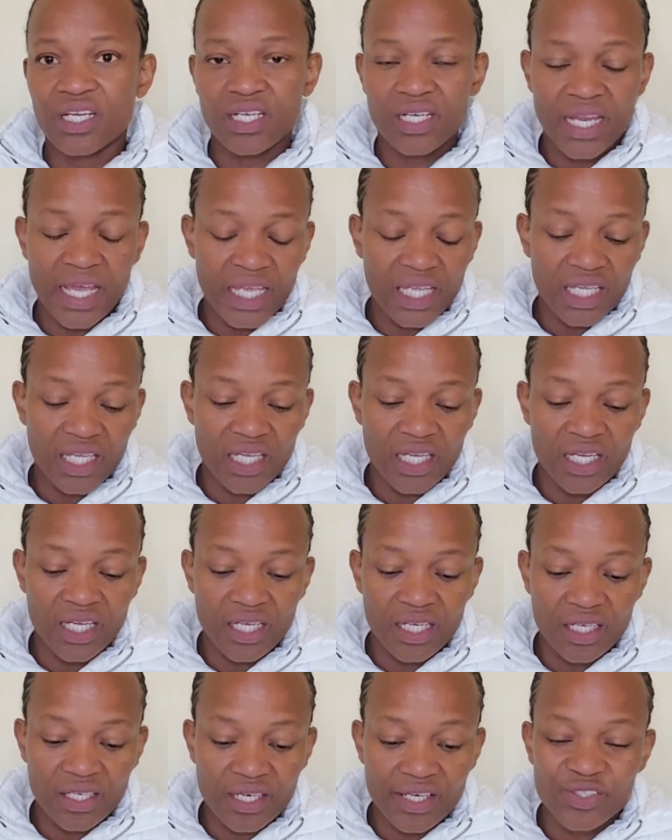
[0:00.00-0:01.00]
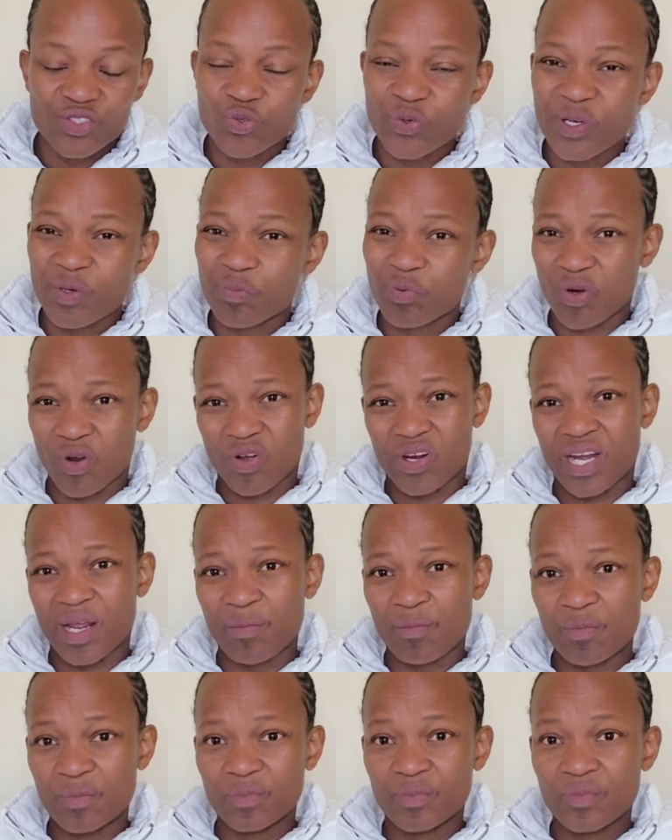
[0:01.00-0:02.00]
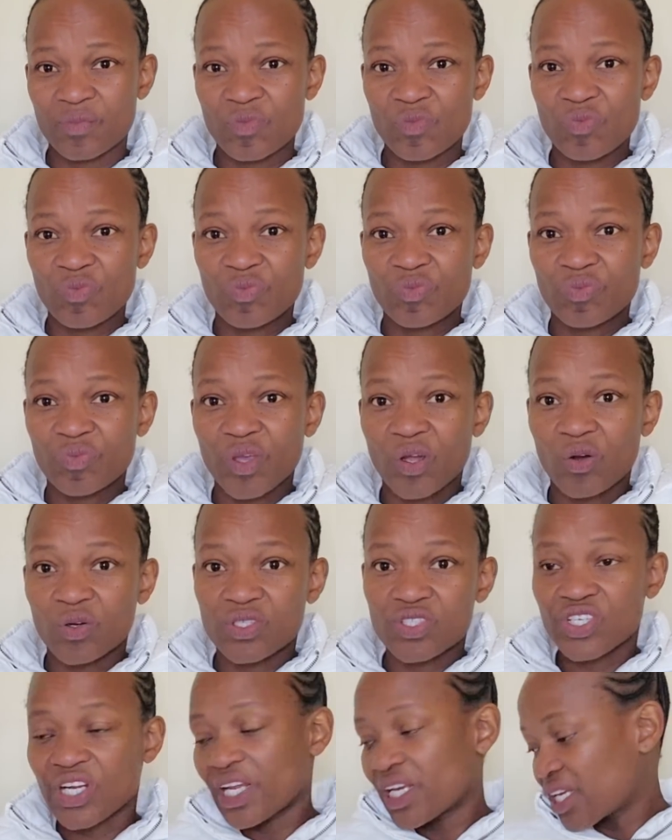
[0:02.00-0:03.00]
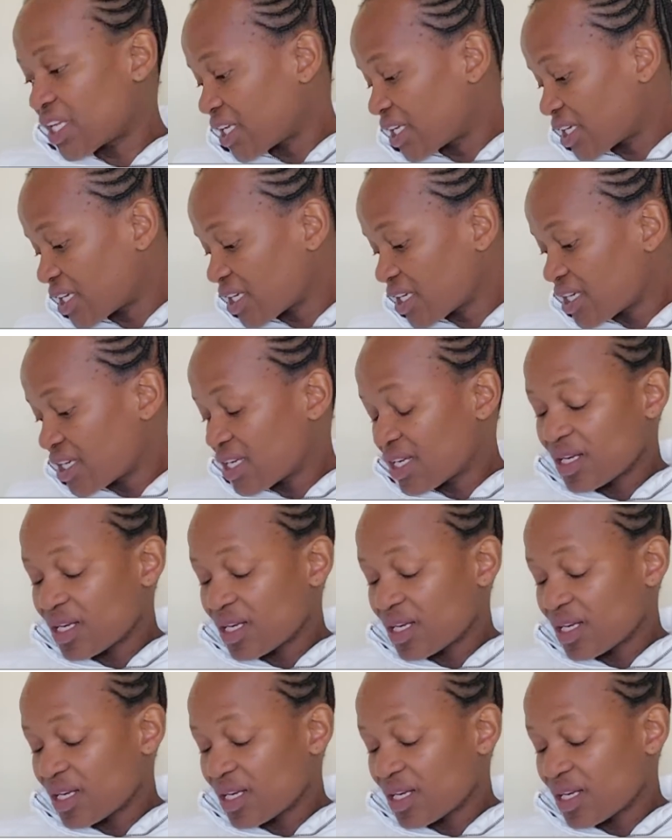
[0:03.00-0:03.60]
like a graduate program or training.